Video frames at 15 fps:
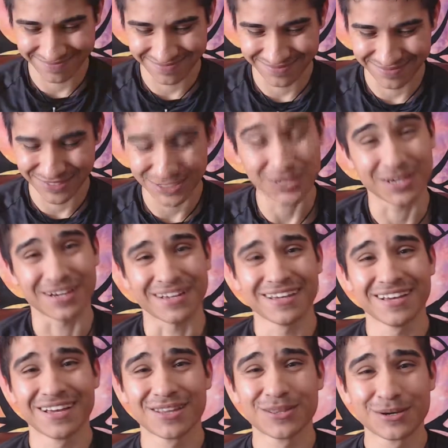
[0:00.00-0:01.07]
So yeah,
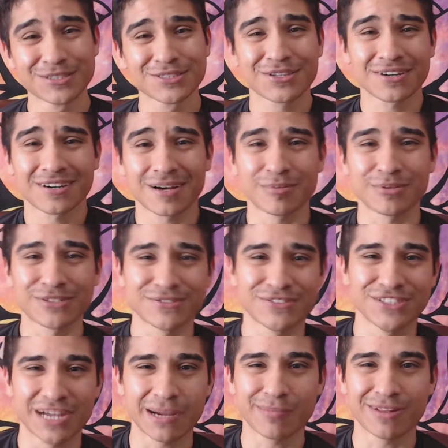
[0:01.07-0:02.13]
those are a couple of
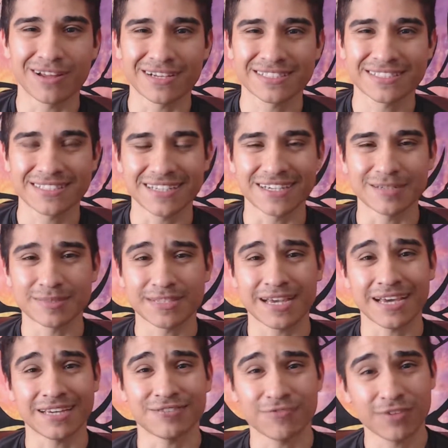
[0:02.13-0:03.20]
jab lock setups
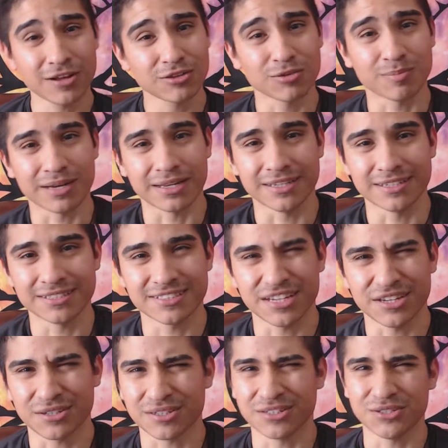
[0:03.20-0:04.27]
and follow-up ideas that
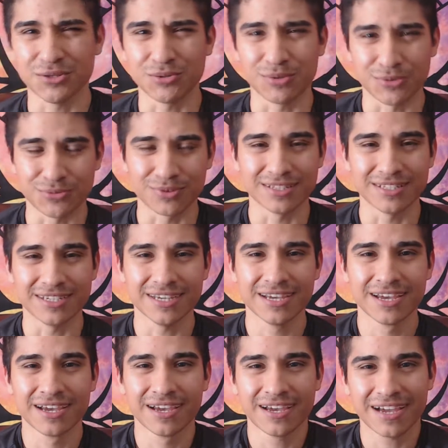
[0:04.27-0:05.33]
you can do with Ridley,
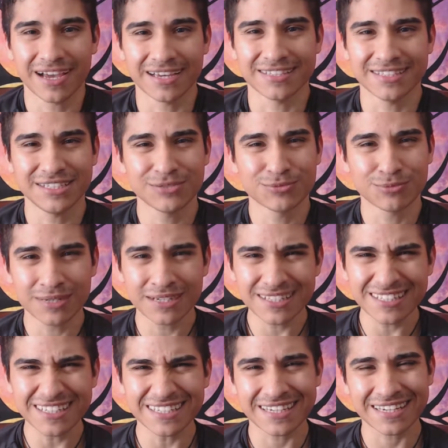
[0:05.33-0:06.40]
and he
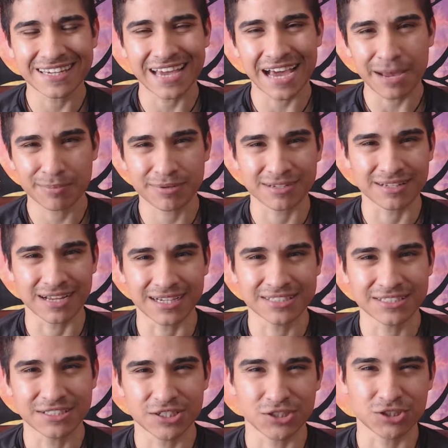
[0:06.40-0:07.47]
really
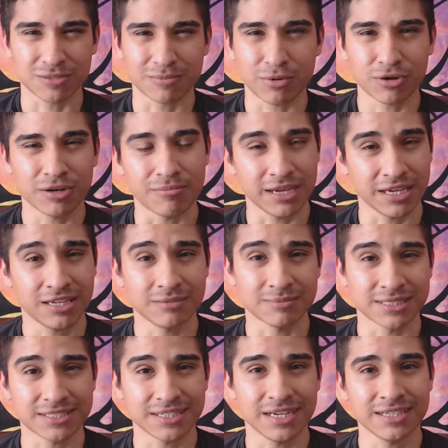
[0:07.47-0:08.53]
capitalizes on your opponent making
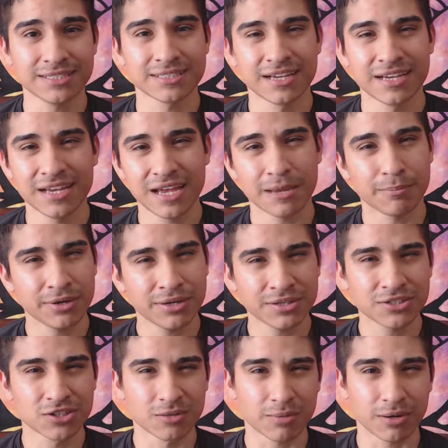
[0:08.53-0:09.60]
mistakes, and putting
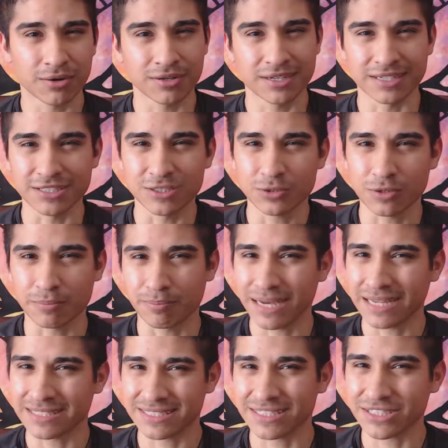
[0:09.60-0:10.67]
your opponent into a
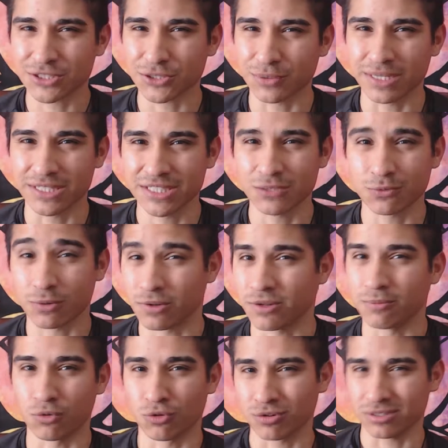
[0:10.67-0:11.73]
bad situation where they're
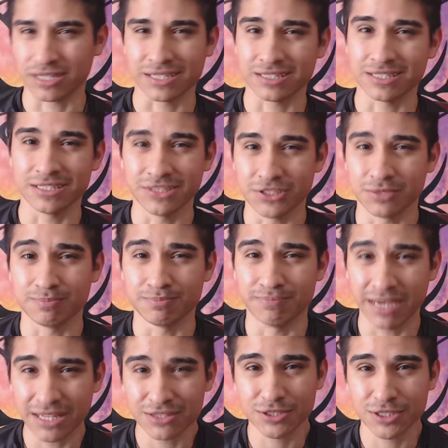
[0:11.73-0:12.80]
more likely to
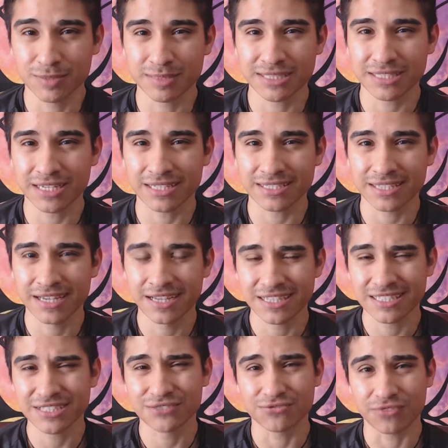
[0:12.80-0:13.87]
make those mistakes
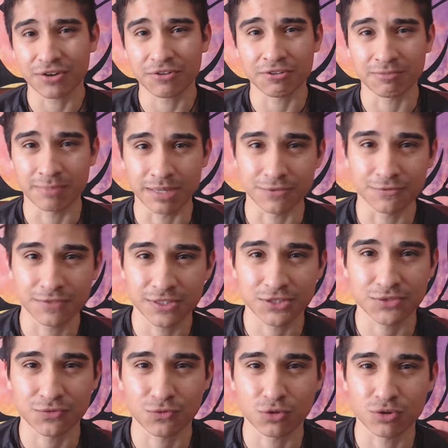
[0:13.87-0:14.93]
is very
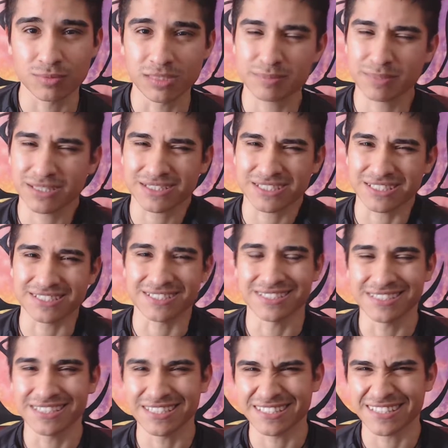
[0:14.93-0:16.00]
beneficial for him, especially
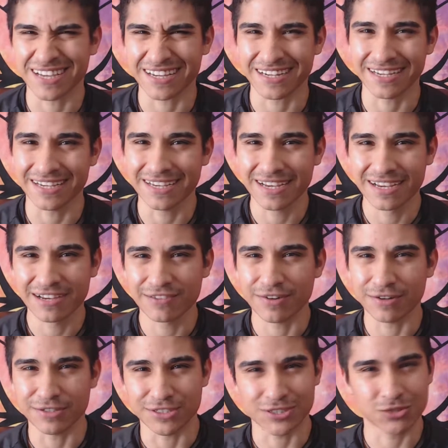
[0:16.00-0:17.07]
since he is not a
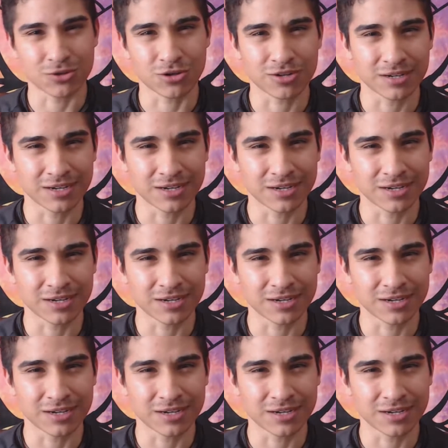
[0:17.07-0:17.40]
very strong